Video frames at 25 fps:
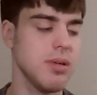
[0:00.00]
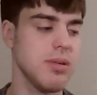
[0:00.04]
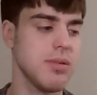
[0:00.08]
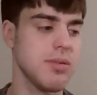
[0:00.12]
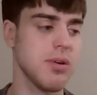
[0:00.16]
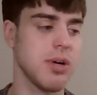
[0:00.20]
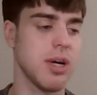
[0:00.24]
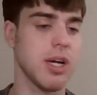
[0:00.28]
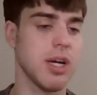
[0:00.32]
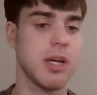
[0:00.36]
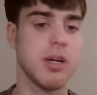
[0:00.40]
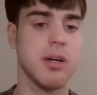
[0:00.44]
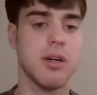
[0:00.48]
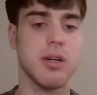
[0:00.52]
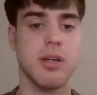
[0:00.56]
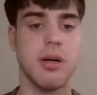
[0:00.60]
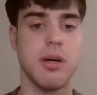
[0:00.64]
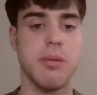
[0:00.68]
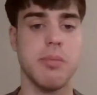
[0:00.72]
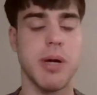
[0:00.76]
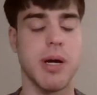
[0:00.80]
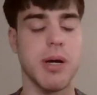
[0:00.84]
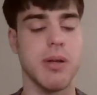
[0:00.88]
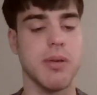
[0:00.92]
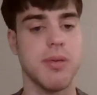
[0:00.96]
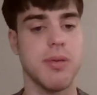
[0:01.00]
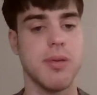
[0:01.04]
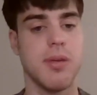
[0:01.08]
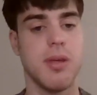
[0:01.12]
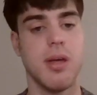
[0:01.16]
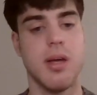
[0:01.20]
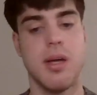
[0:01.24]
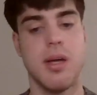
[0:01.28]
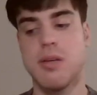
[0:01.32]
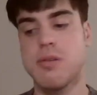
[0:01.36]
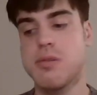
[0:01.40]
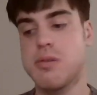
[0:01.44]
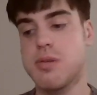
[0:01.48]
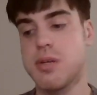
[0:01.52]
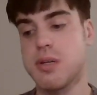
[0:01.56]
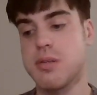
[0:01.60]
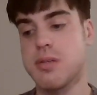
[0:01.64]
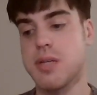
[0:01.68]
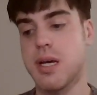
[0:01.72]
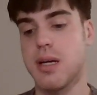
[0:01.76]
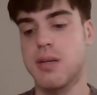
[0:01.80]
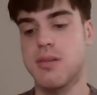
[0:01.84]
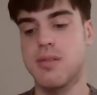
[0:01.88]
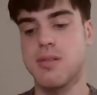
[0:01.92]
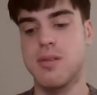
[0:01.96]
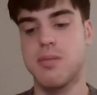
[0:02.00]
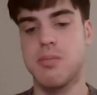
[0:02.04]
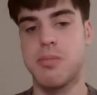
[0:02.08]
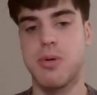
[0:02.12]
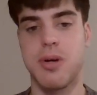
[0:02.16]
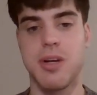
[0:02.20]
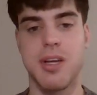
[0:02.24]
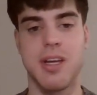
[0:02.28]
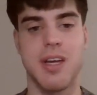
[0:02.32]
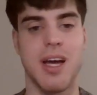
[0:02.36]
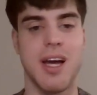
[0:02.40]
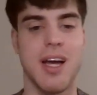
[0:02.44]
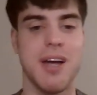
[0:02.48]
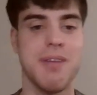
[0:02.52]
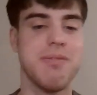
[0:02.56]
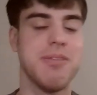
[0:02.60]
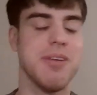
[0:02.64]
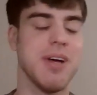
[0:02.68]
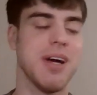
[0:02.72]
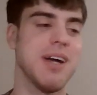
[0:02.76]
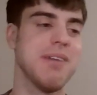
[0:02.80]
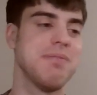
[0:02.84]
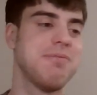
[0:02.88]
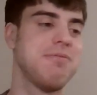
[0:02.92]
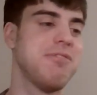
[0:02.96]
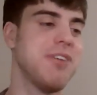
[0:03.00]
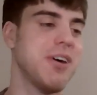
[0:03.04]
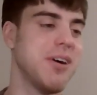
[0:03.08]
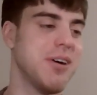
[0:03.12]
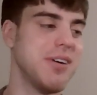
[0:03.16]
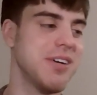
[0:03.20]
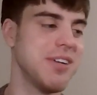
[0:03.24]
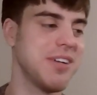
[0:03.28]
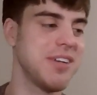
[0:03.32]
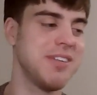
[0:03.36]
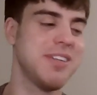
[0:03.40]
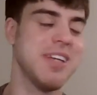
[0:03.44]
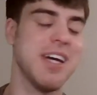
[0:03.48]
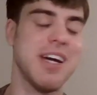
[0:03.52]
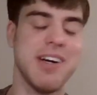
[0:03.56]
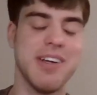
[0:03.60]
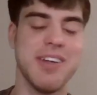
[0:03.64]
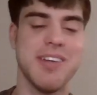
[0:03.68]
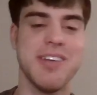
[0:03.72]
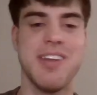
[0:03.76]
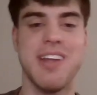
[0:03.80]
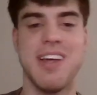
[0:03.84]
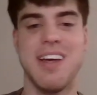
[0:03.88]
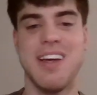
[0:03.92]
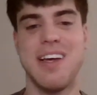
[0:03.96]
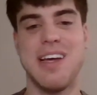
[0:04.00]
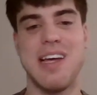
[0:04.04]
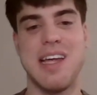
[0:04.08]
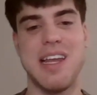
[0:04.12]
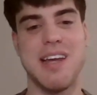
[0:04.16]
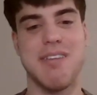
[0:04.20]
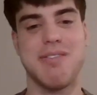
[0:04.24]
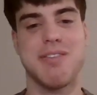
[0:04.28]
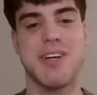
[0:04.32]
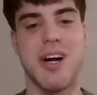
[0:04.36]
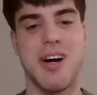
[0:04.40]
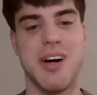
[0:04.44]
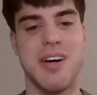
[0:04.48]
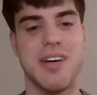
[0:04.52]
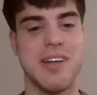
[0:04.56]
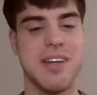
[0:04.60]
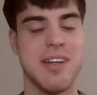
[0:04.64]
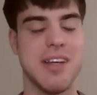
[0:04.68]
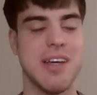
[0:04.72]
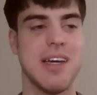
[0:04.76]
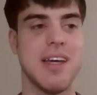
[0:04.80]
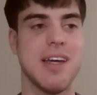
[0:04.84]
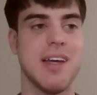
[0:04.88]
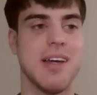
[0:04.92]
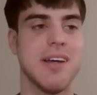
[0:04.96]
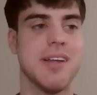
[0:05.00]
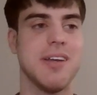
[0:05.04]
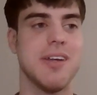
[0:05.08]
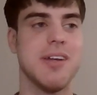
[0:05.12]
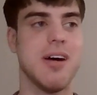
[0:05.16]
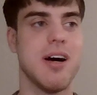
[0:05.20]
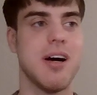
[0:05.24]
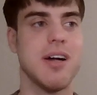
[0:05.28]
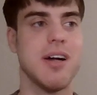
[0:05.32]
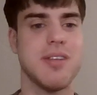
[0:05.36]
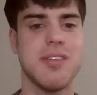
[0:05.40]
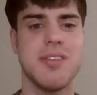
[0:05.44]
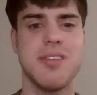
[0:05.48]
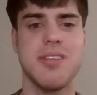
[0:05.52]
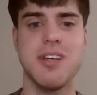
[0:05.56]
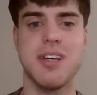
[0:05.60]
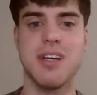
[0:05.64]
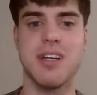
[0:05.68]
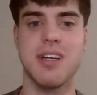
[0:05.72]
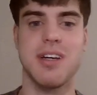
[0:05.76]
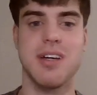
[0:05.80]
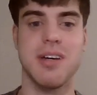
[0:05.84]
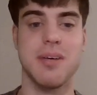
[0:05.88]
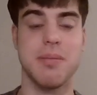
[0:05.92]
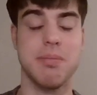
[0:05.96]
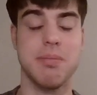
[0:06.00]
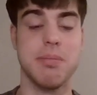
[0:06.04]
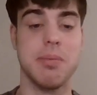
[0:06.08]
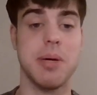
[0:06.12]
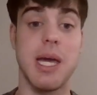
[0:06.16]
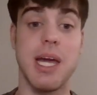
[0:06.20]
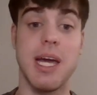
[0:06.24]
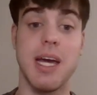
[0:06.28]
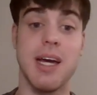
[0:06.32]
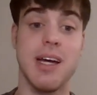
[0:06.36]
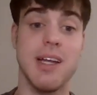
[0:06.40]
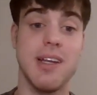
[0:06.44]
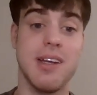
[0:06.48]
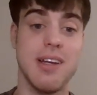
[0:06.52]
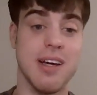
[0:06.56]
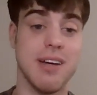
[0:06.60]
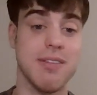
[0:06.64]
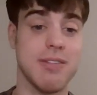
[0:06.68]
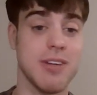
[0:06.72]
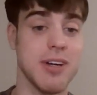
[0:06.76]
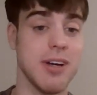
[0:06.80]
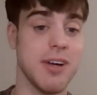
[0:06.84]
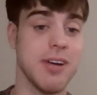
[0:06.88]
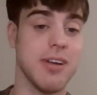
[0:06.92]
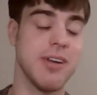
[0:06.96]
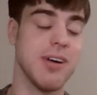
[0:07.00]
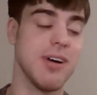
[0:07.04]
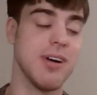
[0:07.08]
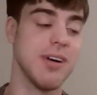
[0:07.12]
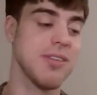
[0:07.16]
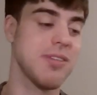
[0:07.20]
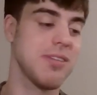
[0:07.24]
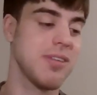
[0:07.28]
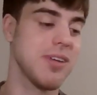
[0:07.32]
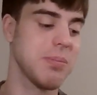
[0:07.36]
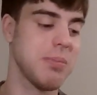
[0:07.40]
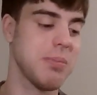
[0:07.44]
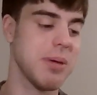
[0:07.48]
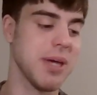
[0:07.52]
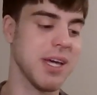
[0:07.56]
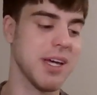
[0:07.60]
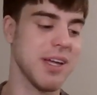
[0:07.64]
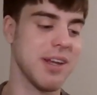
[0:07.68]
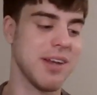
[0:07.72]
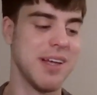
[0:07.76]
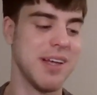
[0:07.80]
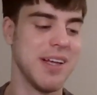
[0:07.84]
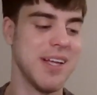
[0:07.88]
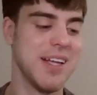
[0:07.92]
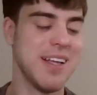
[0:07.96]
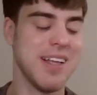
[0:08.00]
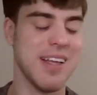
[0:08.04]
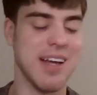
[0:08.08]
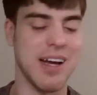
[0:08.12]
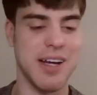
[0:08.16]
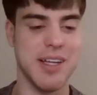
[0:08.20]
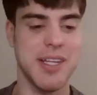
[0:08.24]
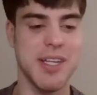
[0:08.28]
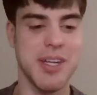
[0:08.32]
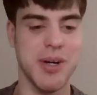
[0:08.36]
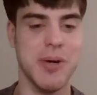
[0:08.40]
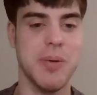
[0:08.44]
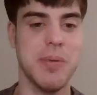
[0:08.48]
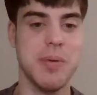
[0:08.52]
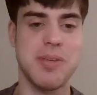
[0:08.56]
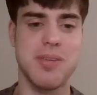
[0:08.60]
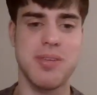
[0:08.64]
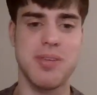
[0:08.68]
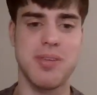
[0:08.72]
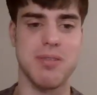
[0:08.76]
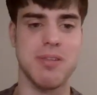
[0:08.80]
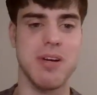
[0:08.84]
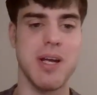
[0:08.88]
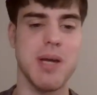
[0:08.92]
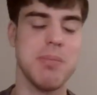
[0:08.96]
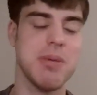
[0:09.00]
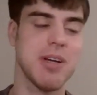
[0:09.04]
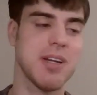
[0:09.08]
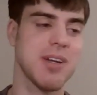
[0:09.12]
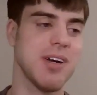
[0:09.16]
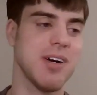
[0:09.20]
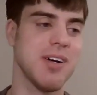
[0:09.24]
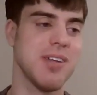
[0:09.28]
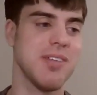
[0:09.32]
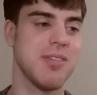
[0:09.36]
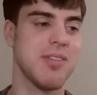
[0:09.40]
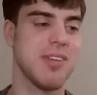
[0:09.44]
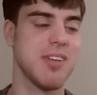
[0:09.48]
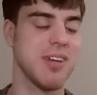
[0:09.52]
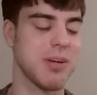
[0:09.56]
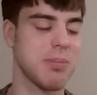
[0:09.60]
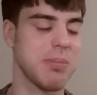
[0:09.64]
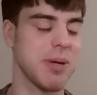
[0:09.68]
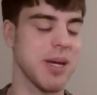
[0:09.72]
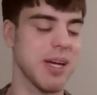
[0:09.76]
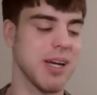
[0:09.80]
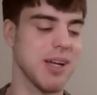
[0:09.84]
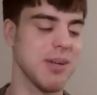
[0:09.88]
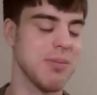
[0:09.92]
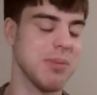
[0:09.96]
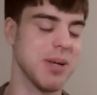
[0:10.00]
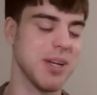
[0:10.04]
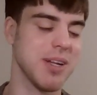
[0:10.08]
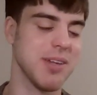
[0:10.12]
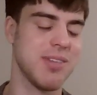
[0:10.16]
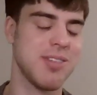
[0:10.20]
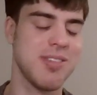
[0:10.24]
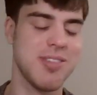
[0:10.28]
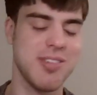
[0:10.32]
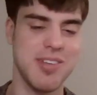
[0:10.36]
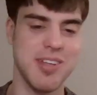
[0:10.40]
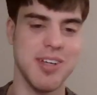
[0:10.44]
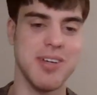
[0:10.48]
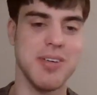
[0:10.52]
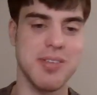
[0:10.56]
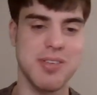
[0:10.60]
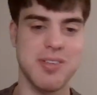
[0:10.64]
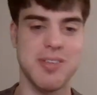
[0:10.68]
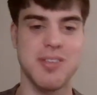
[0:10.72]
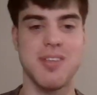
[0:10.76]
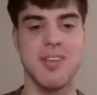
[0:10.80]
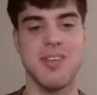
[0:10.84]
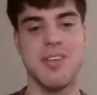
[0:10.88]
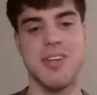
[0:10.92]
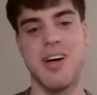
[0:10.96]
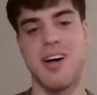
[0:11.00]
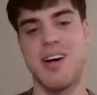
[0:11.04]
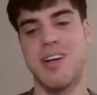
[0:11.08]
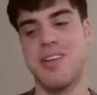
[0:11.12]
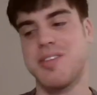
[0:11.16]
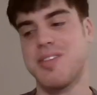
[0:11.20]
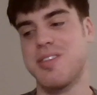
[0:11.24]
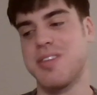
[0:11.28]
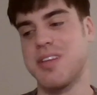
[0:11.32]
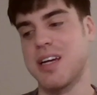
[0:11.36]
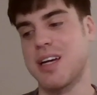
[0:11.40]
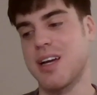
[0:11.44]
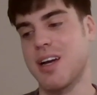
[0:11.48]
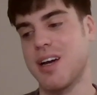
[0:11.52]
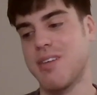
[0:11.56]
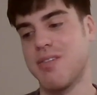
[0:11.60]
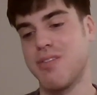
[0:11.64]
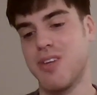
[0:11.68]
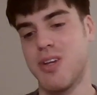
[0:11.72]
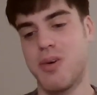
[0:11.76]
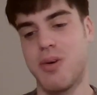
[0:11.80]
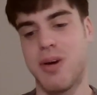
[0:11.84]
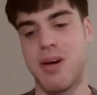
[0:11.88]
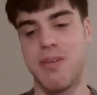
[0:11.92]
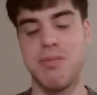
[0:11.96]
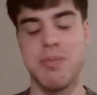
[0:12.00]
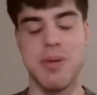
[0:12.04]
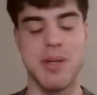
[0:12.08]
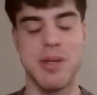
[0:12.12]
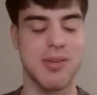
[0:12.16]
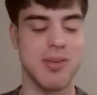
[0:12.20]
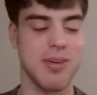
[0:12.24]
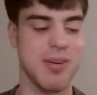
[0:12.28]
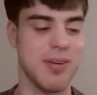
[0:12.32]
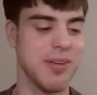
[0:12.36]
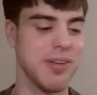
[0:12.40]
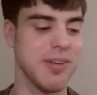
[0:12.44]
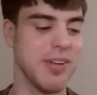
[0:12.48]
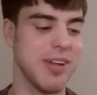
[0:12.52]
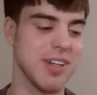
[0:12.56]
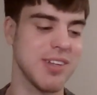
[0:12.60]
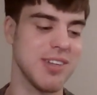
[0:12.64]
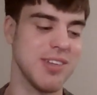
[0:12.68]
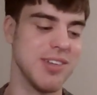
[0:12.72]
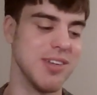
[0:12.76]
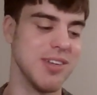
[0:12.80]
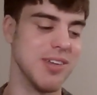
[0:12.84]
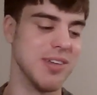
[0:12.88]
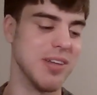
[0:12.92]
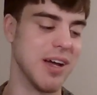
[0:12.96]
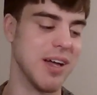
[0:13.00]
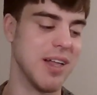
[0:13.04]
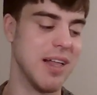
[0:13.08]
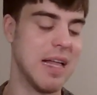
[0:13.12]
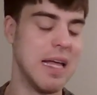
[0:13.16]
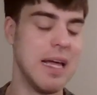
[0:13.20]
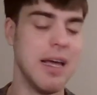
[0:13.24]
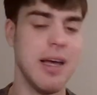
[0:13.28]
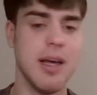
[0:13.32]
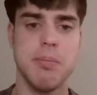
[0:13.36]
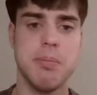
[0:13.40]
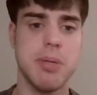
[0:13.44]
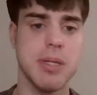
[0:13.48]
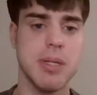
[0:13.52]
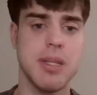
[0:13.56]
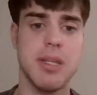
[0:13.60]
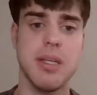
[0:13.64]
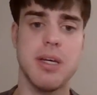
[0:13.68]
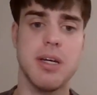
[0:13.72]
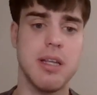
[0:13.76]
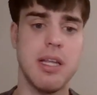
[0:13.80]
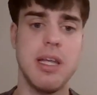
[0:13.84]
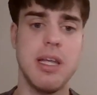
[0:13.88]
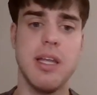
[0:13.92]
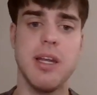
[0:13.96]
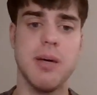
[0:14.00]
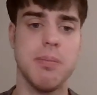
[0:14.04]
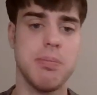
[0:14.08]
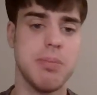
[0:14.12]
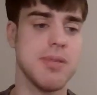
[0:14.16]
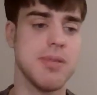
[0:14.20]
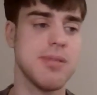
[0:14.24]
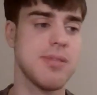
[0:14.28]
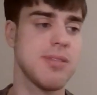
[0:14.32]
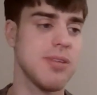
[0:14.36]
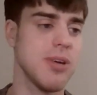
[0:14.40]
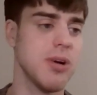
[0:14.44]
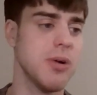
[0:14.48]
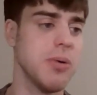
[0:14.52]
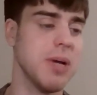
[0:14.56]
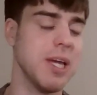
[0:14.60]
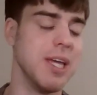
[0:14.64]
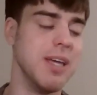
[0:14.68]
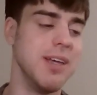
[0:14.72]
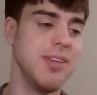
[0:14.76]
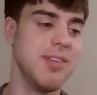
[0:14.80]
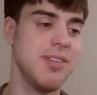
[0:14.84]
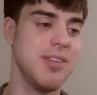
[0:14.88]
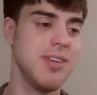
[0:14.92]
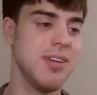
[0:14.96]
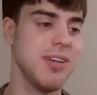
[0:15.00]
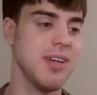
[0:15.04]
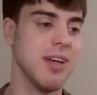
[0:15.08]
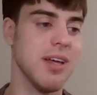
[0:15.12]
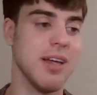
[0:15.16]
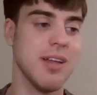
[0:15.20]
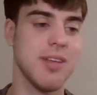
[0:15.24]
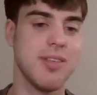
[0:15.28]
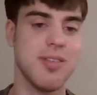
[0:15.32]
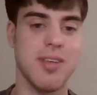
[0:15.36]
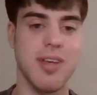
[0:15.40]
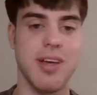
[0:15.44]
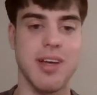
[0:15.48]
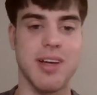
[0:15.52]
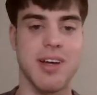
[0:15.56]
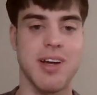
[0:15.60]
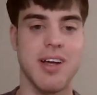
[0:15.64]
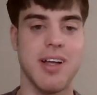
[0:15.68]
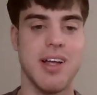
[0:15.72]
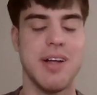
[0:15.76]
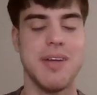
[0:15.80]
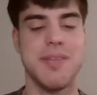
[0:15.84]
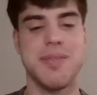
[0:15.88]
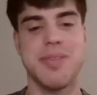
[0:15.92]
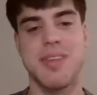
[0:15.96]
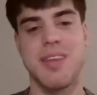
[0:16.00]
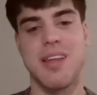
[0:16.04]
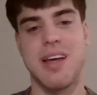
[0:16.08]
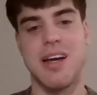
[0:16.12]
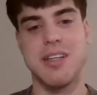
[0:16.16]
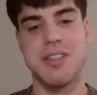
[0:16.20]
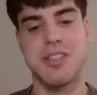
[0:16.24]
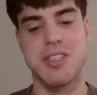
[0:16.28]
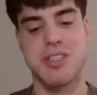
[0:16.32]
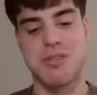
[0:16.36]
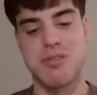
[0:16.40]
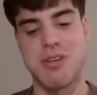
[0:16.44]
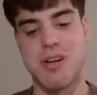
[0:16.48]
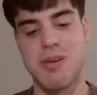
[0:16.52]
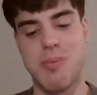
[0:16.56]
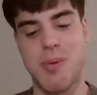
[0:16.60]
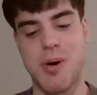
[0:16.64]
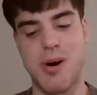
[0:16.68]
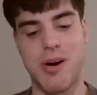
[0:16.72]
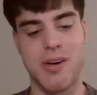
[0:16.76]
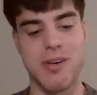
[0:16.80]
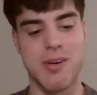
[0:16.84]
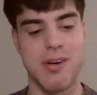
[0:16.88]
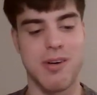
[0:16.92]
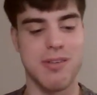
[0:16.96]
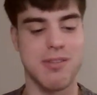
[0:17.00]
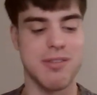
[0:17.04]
So I cook about 6 eggs in the morning. I've fallen down and I've gotten a nonstick pan. I've gotten a nonstick pan. I know it's ceramic nonstick pan, but it's still nonstick. I know I've been told not to do that. But the cleanup is so easy. It's like I just run water